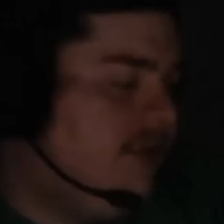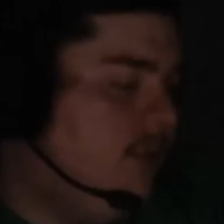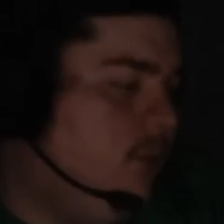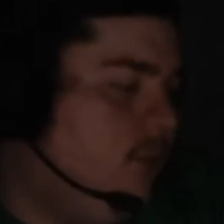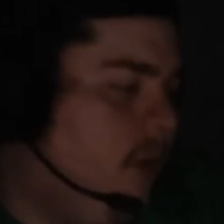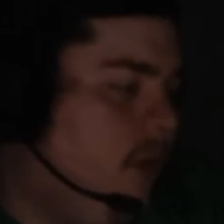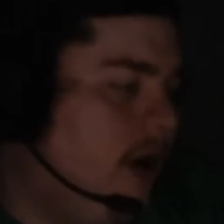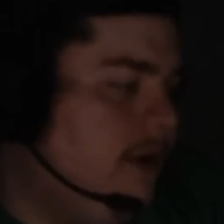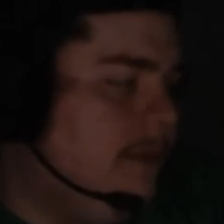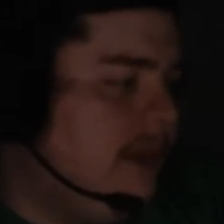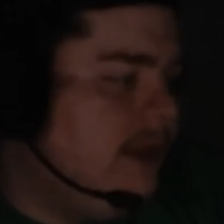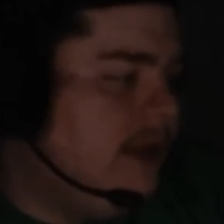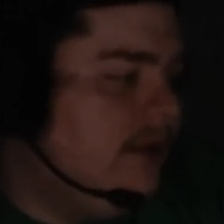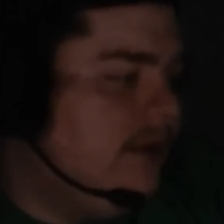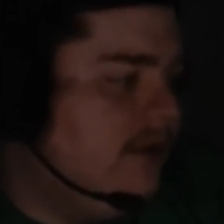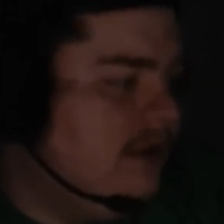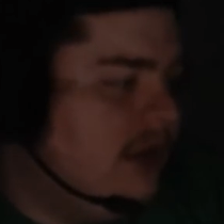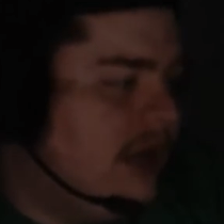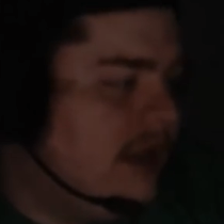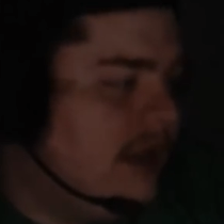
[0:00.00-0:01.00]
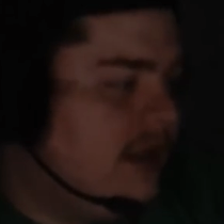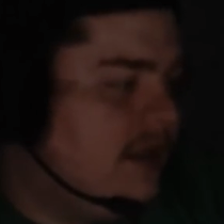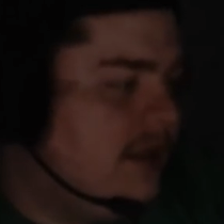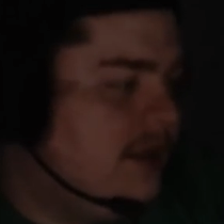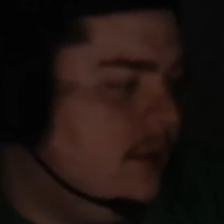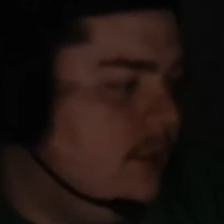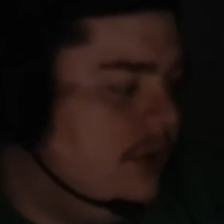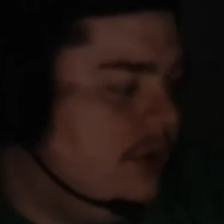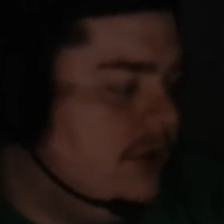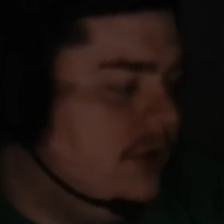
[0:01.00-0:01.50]
For one meal,
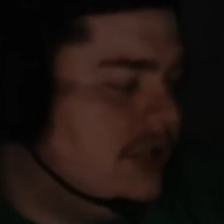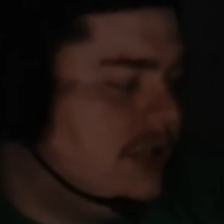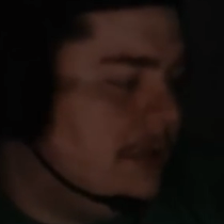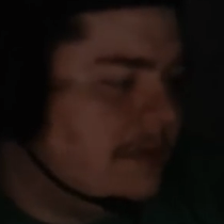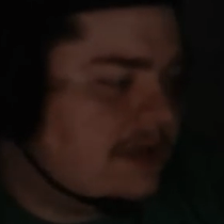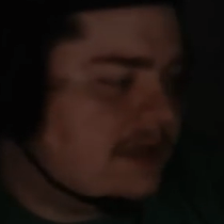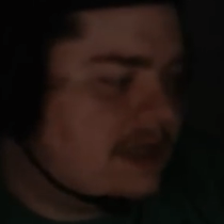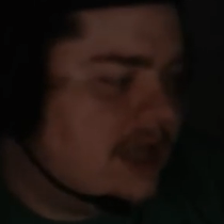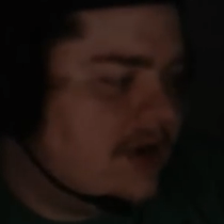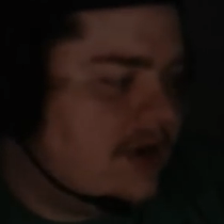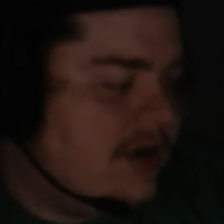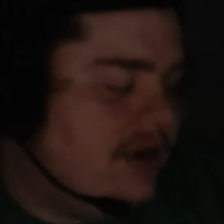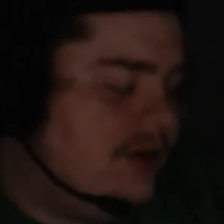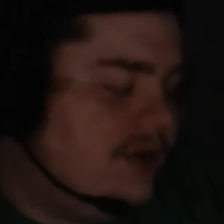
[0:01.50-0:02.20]
like, when you say potato,